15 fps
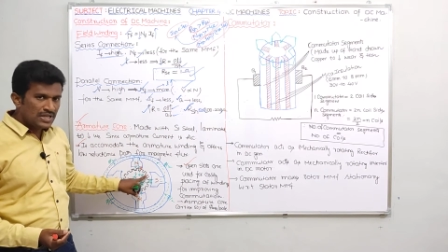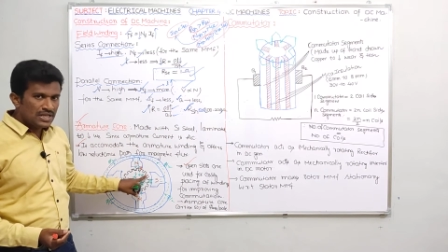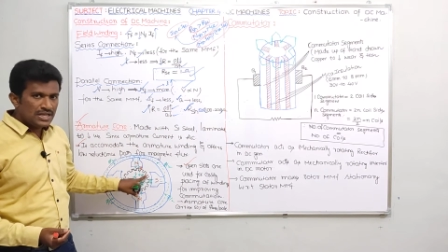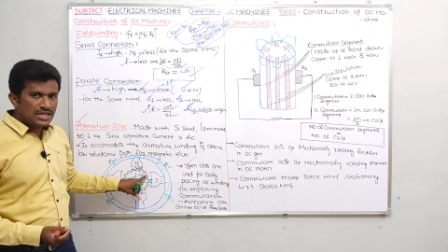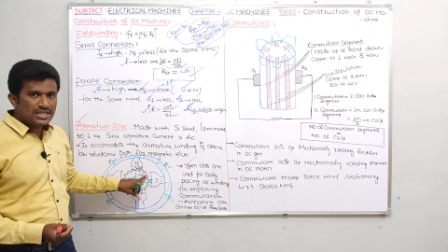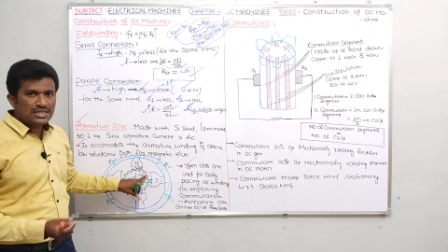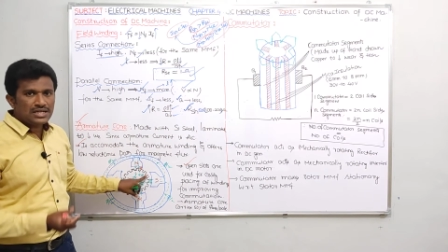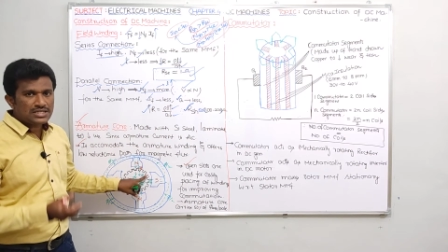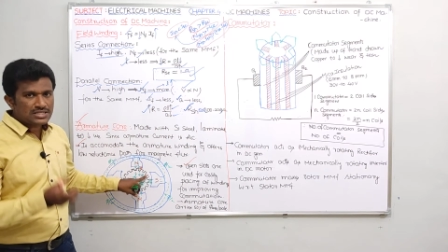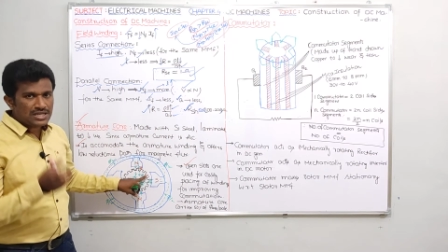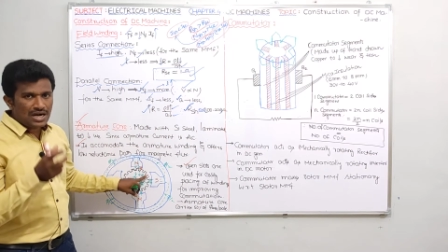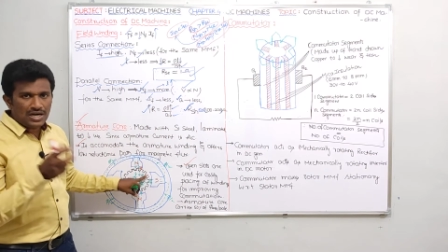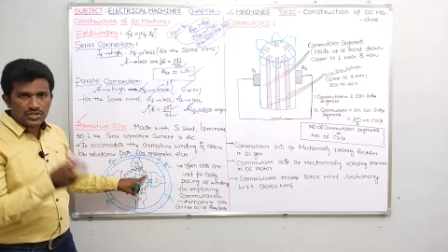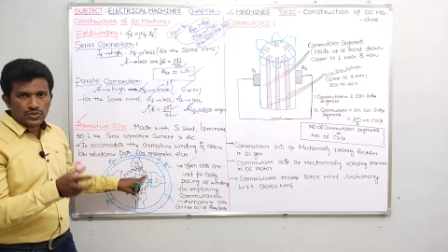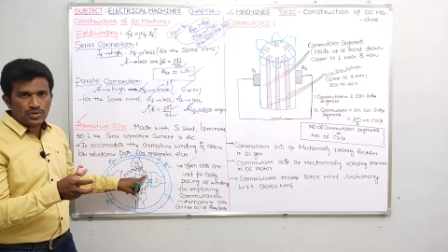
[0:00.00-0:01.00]
In that
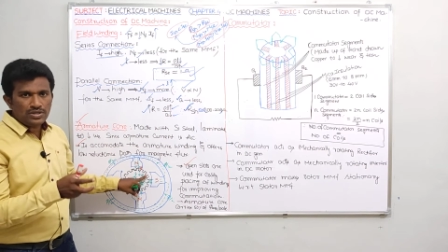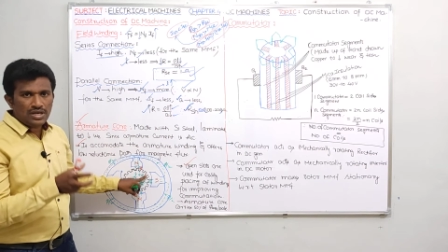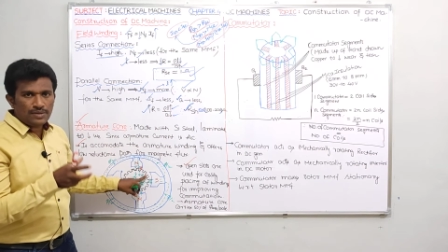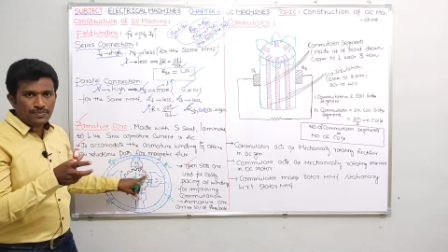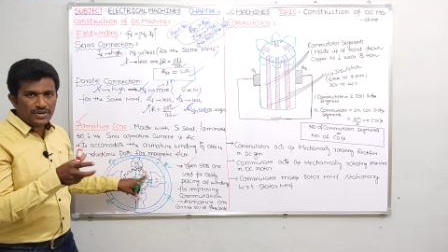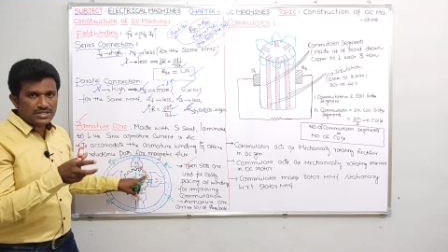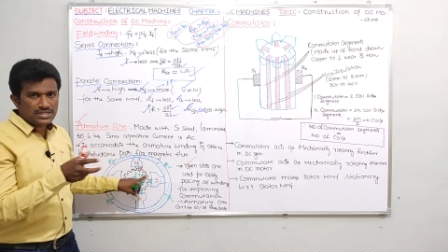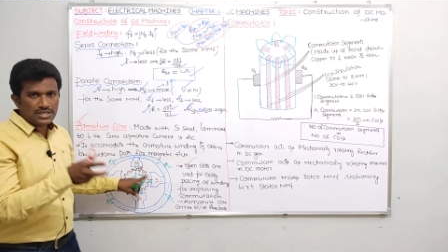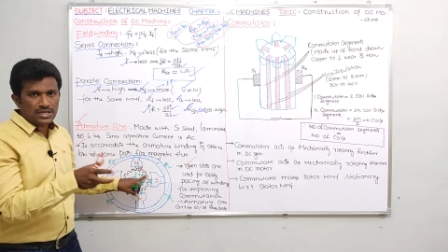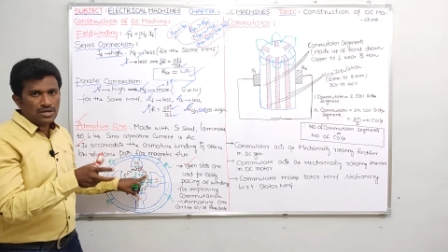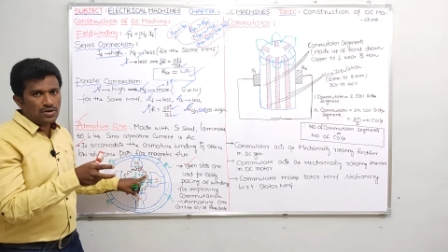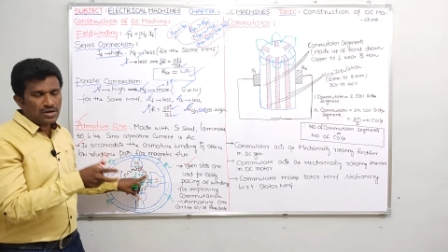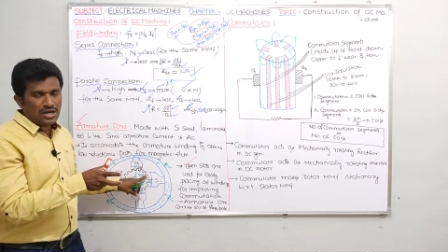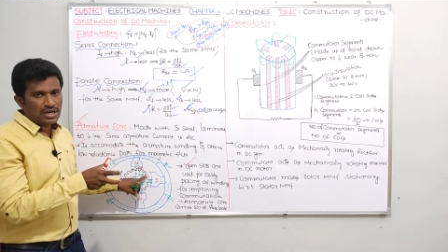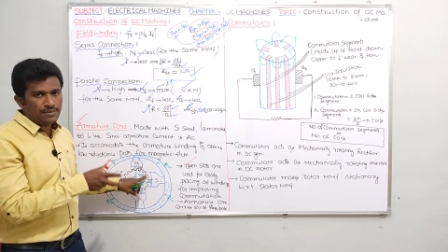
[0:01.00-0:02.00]
slots only you are placing
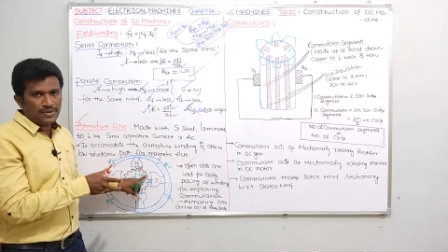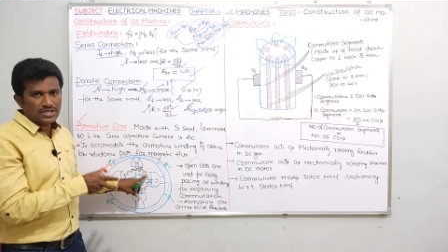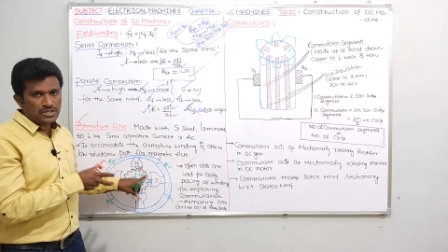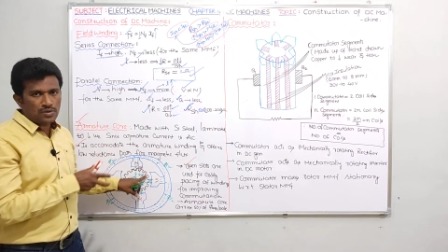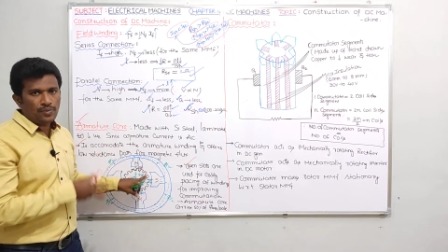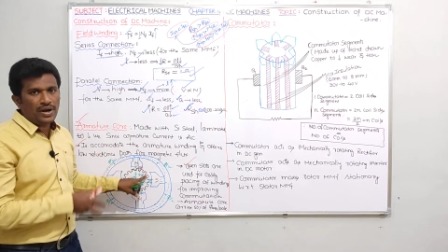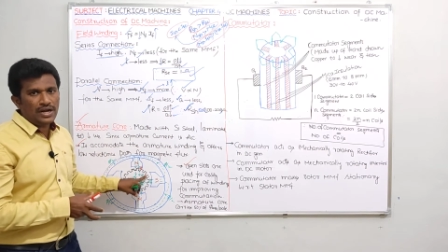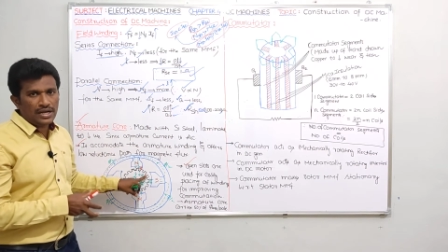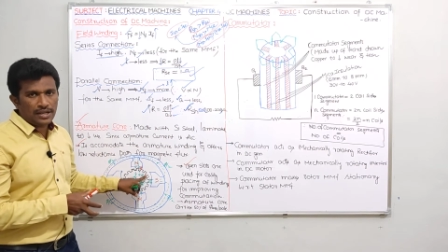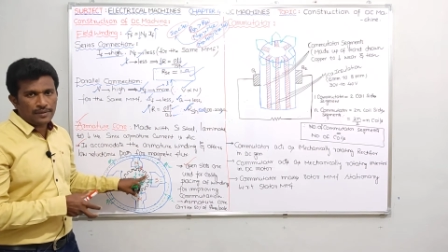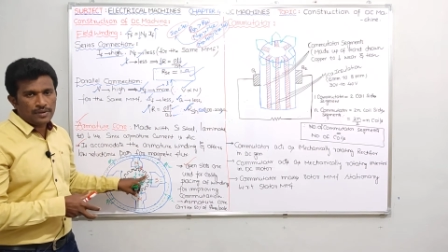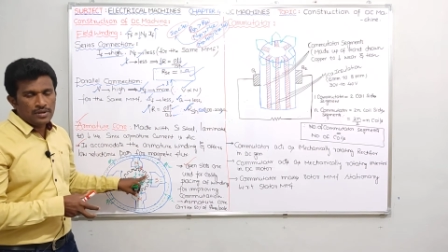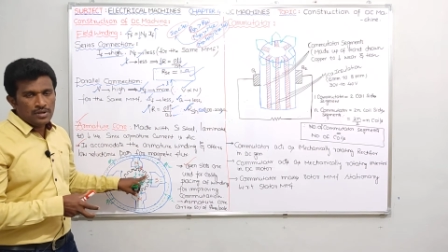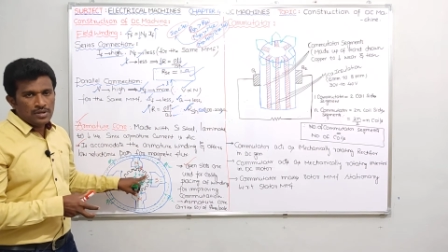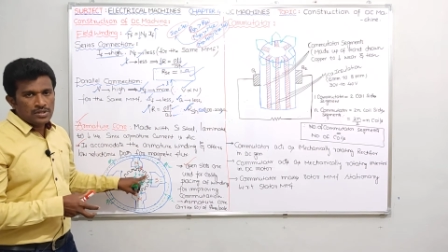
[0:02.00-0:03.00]
your armature
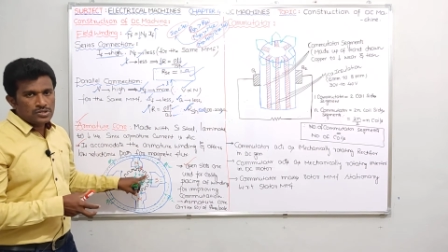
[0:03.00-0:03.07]
winding.